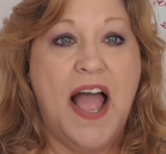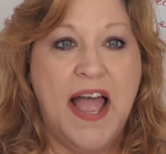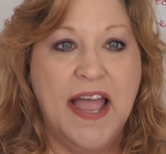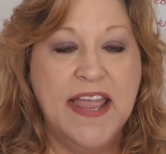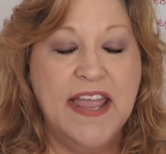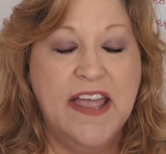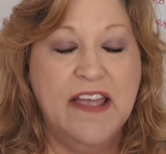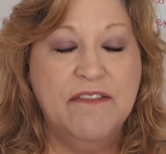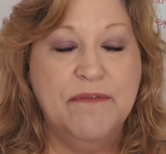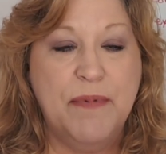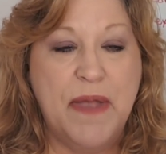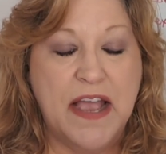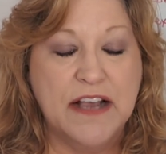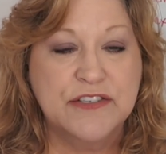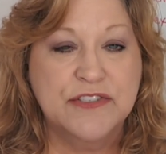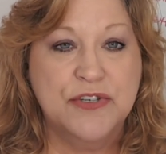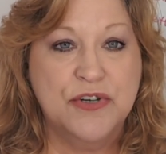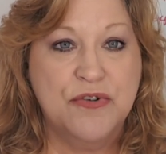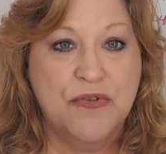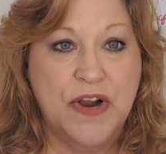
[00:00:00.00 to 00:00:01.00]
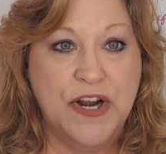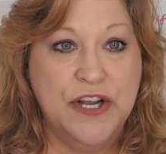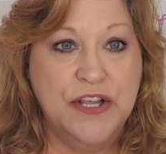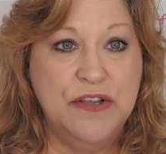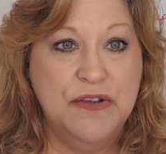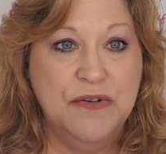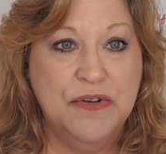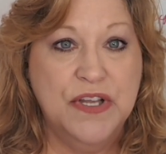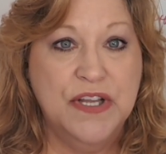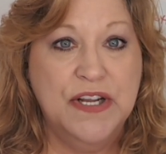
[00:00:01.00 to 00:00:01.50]
I have Baxter
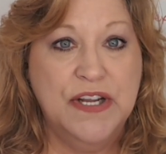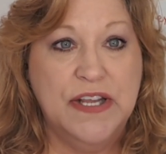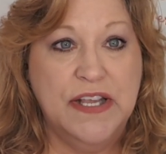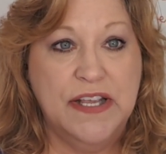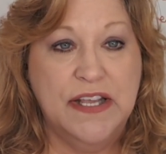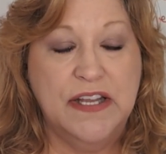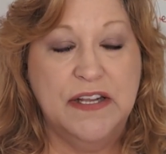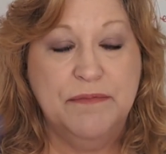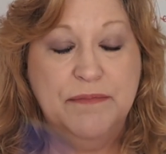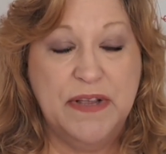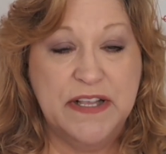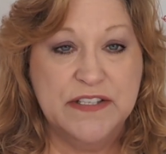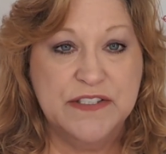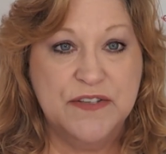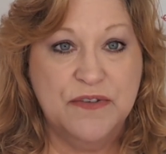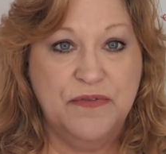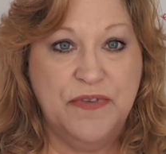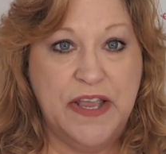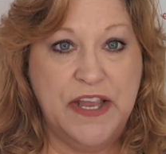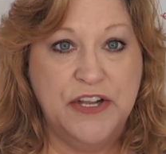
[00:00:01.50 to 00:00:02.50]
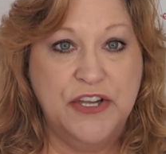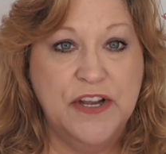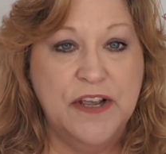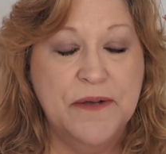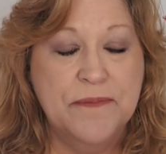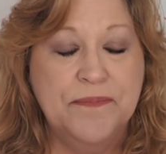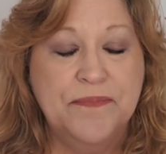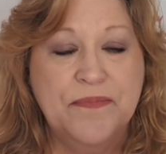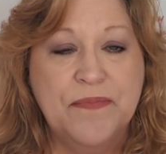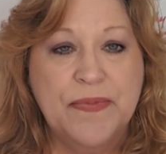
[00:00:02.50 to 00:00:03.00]
Credit Union in
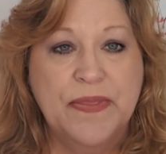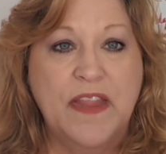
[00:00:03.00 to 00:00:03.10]
Pennsylvania.